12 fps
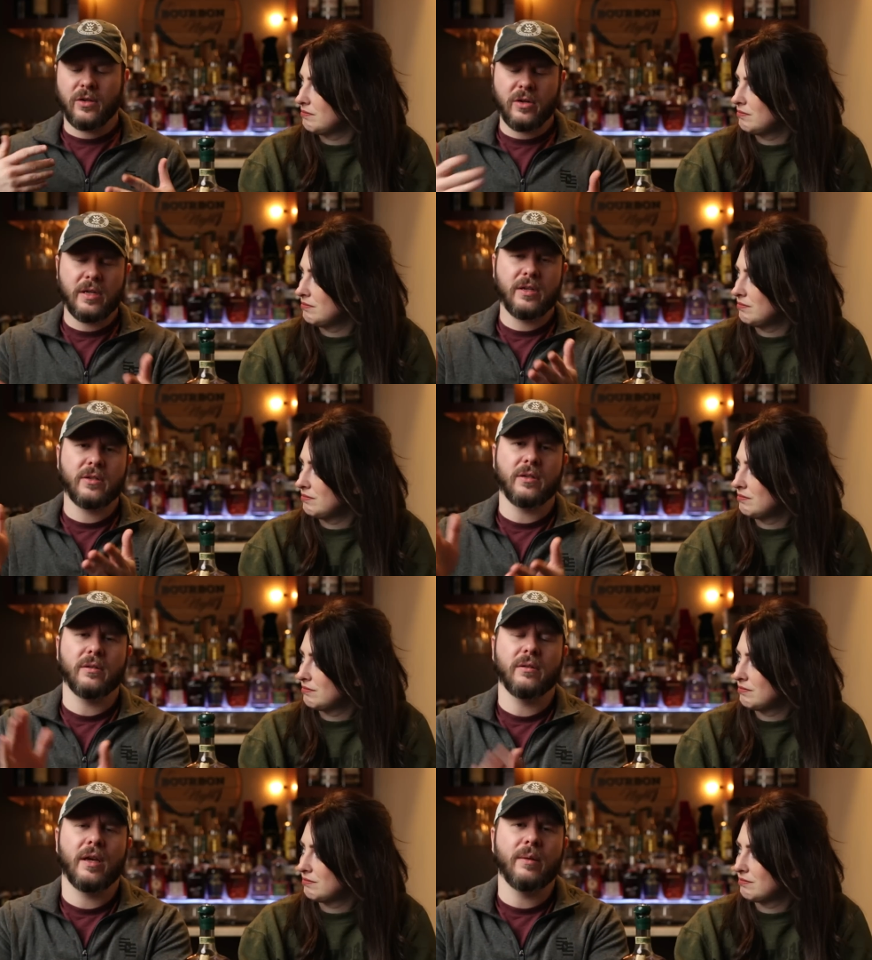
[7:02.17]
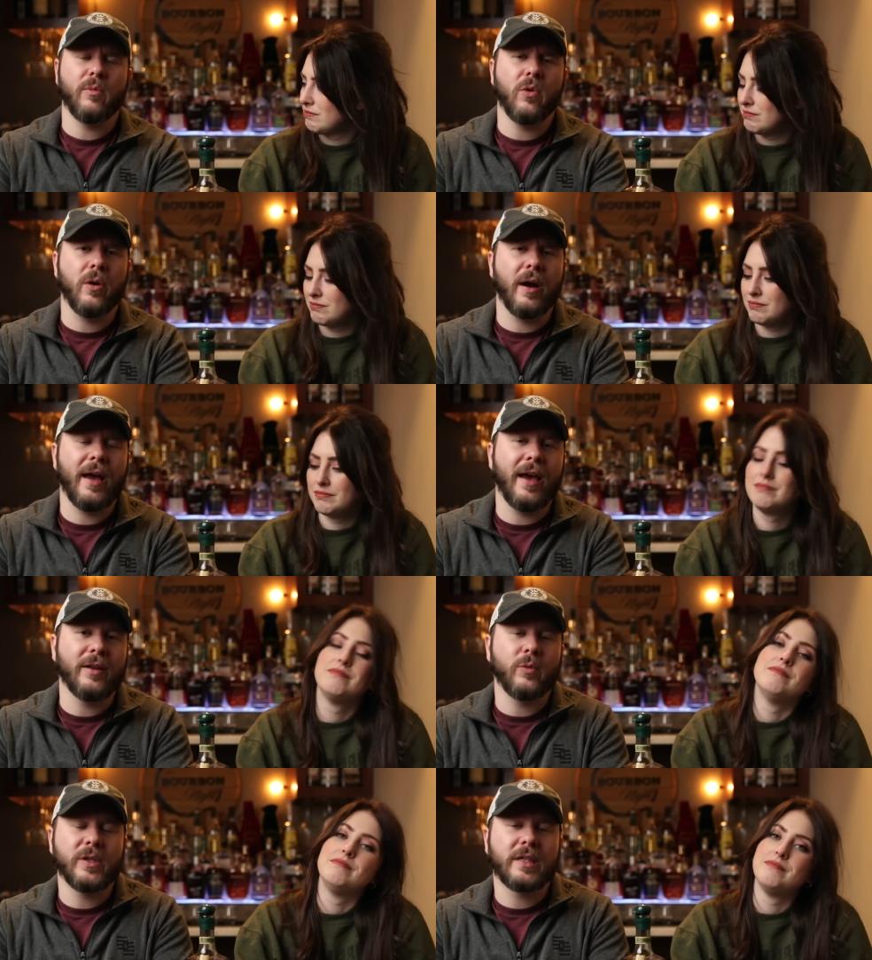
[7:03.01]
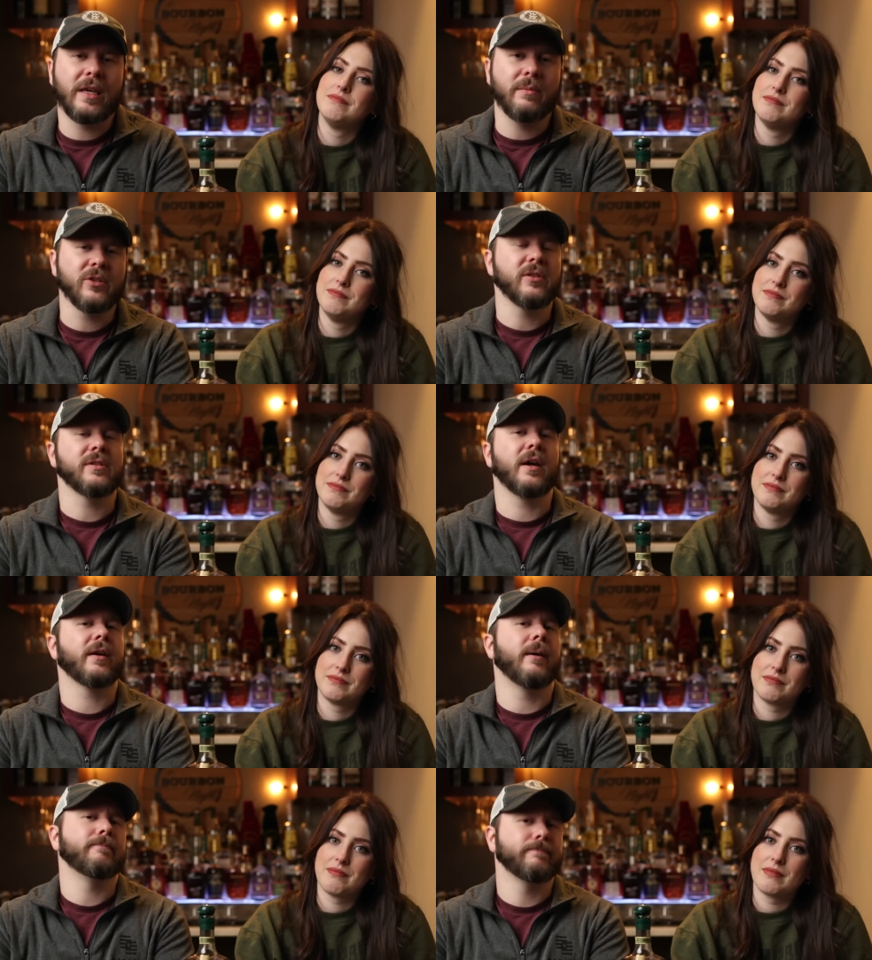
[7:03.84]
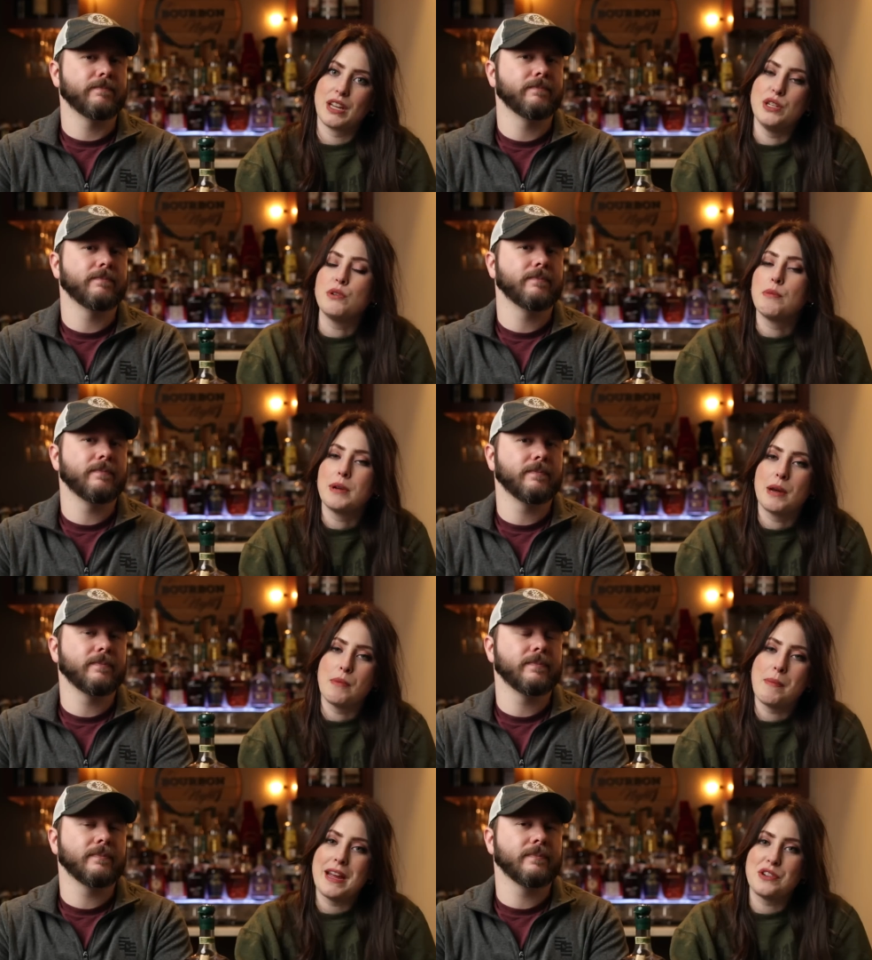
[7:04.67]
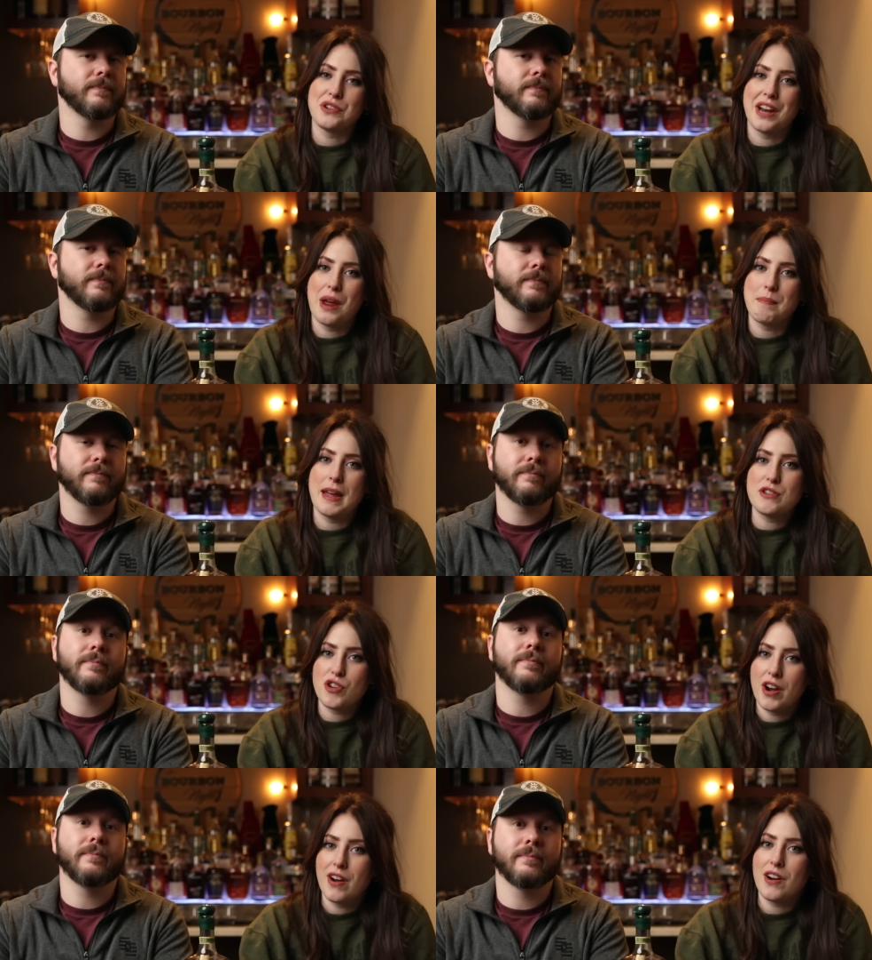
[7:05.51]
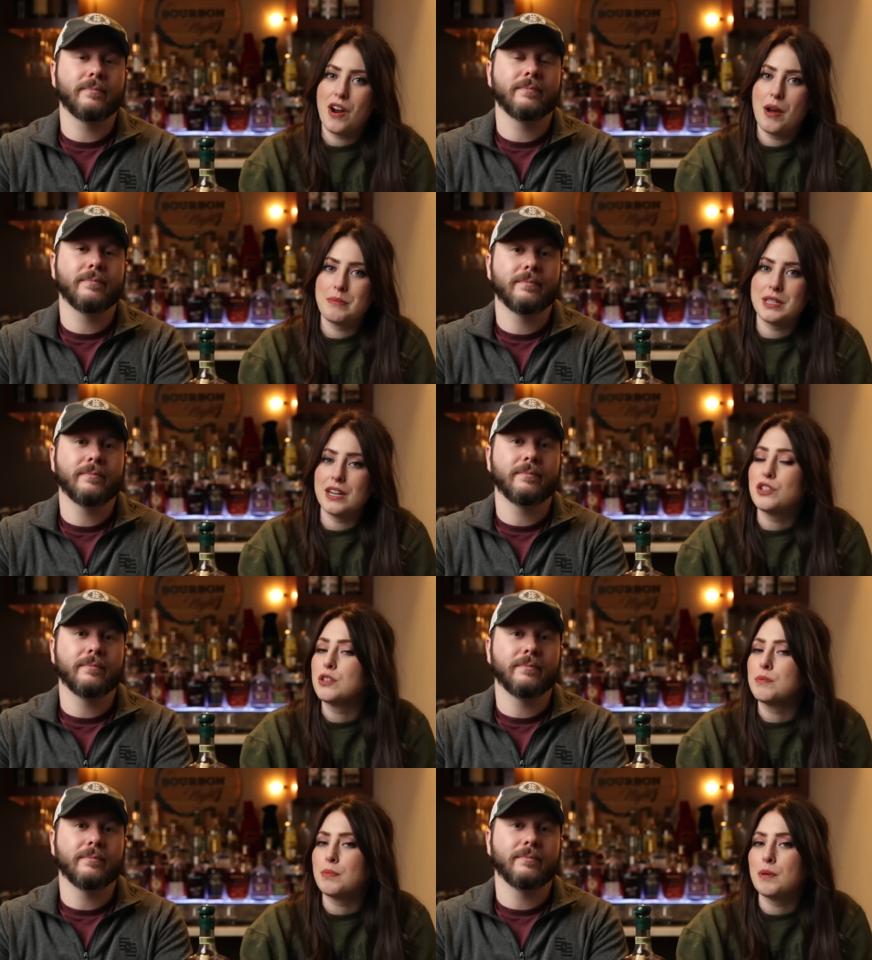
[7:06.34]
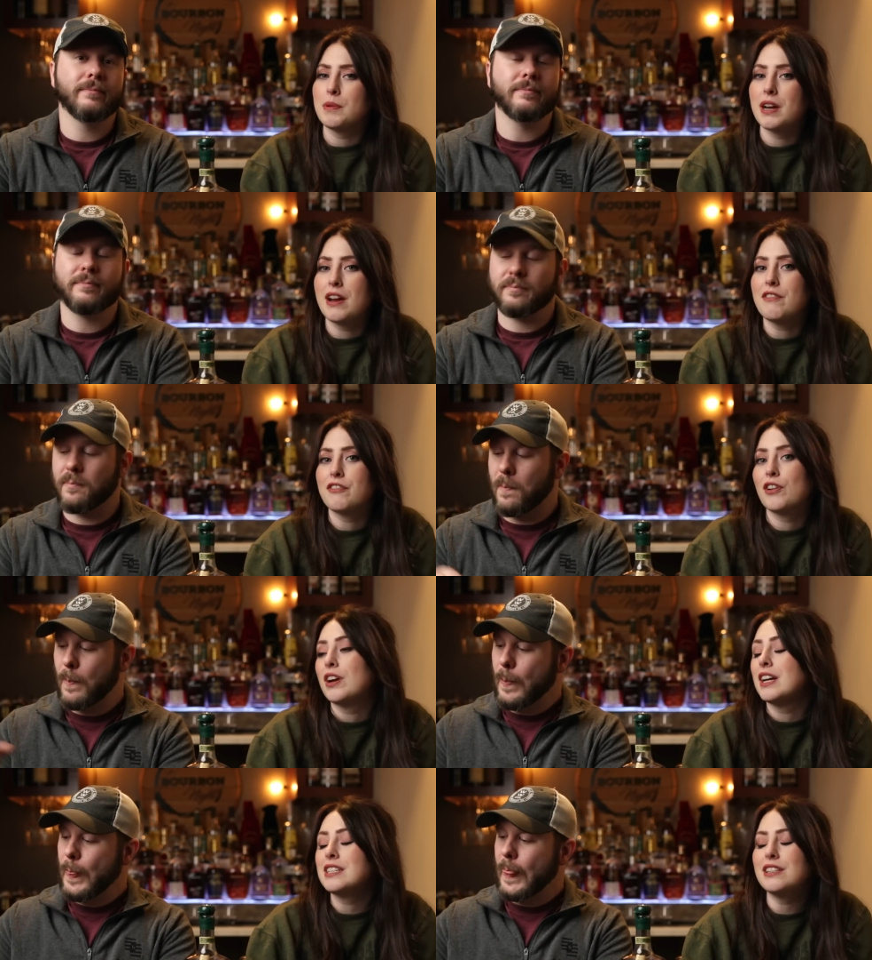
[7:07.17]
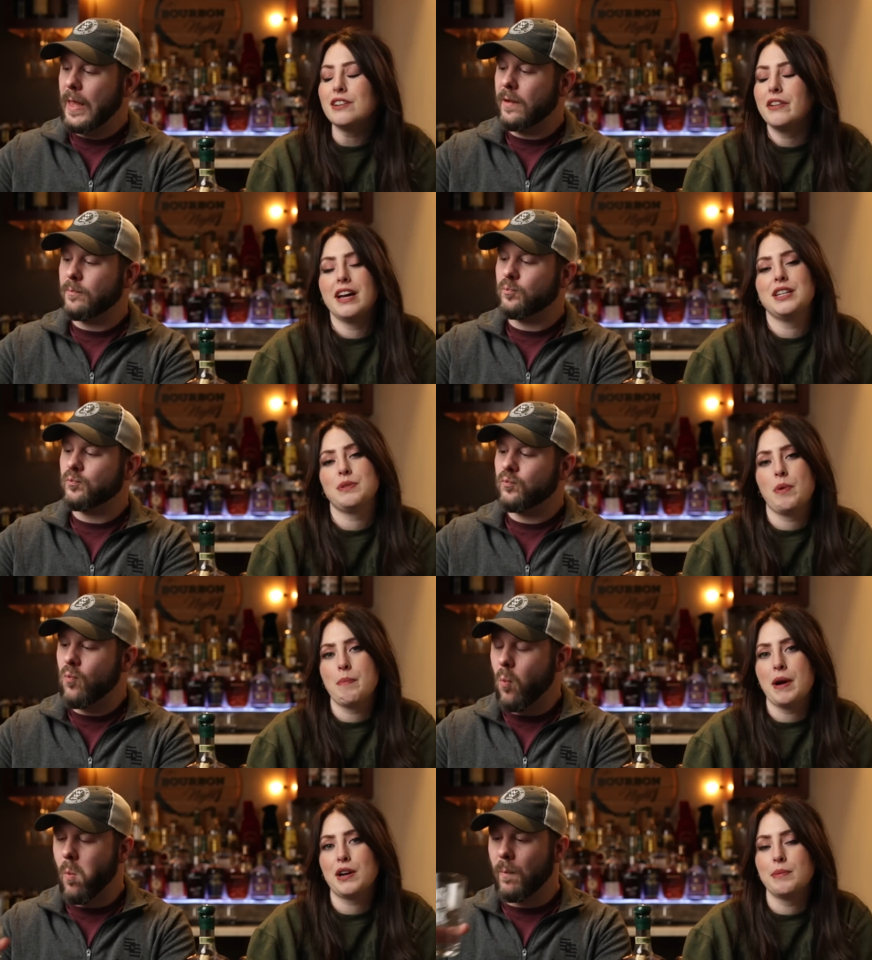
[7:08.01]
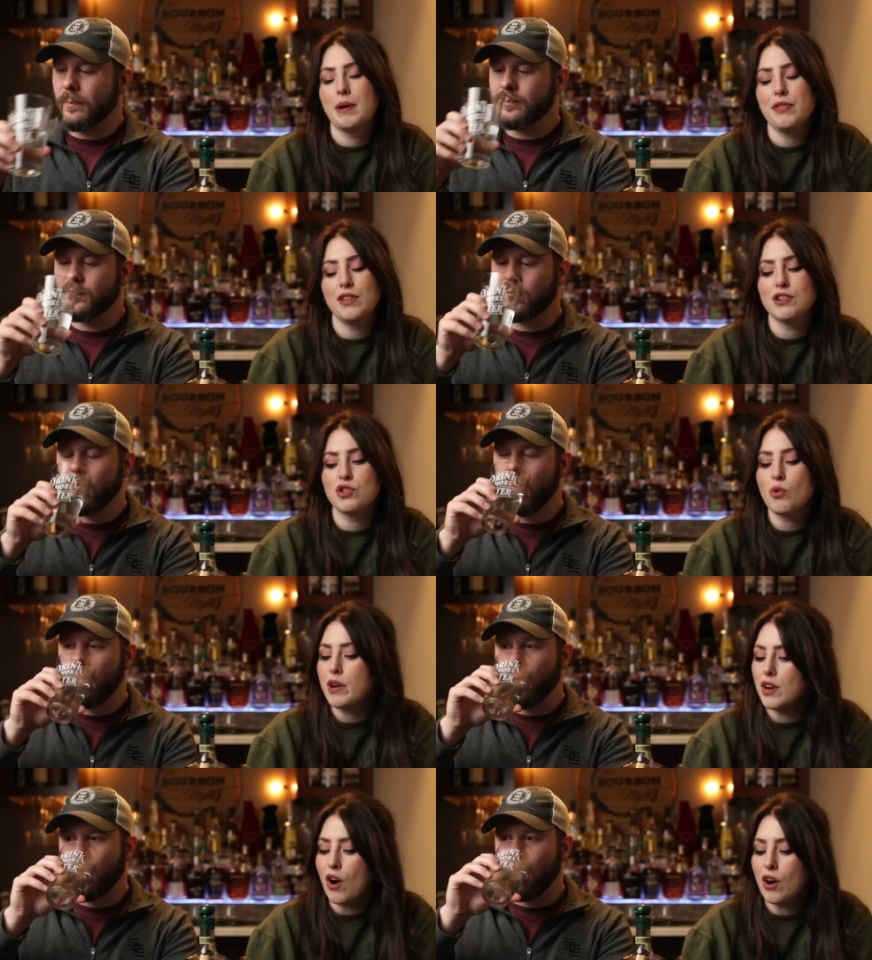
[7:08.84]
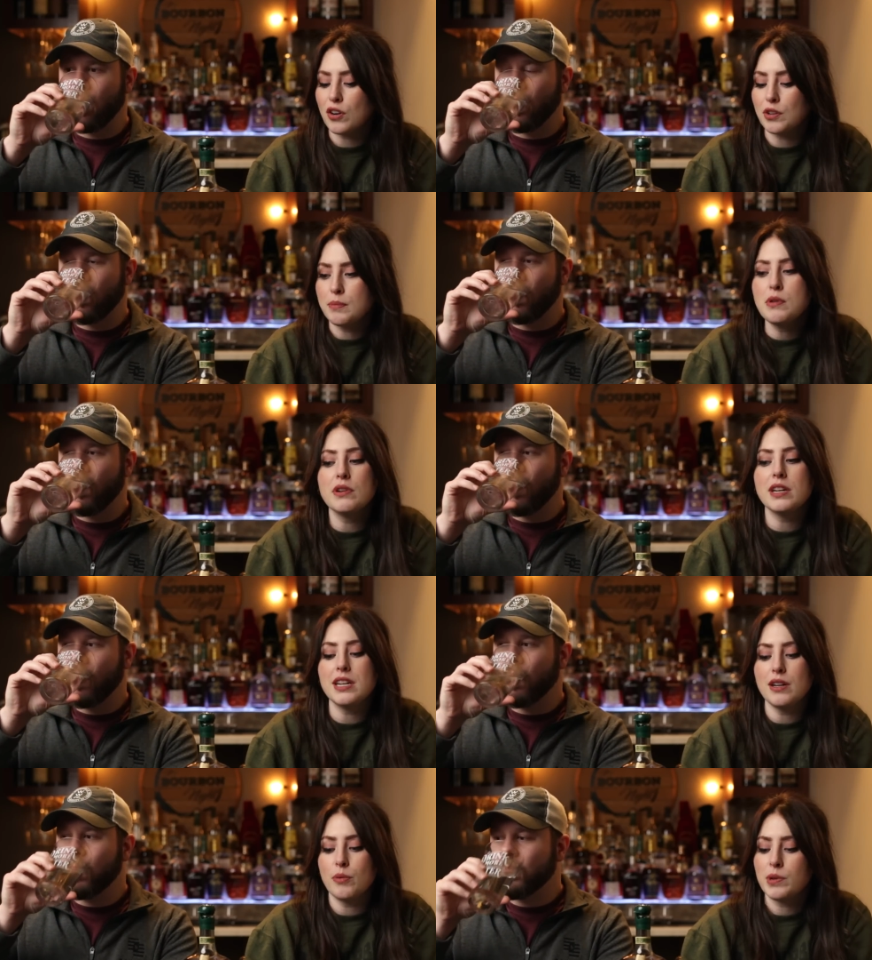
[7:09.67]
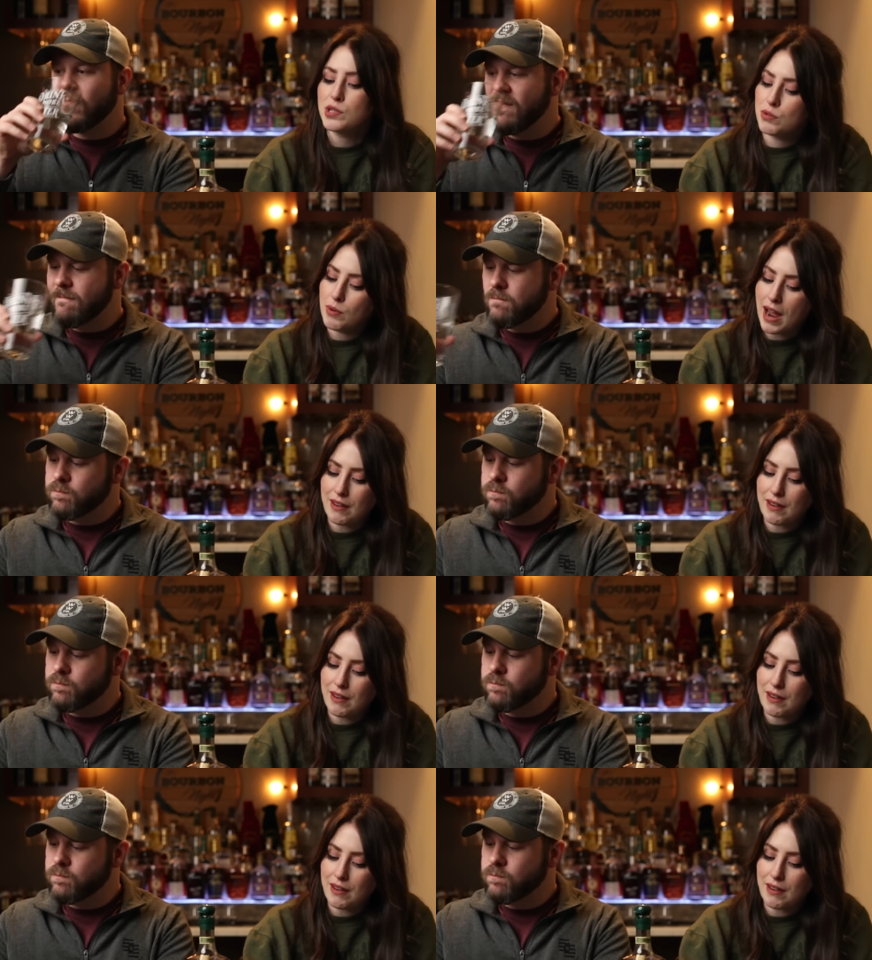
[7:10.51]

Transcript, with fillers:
Speaker 1: hoodies and, and more at whiskeyambitions.com.
Speaker 2: You can become a patron at patreon.com slash it's bourbon night for as little as one buck a month and join our community. We do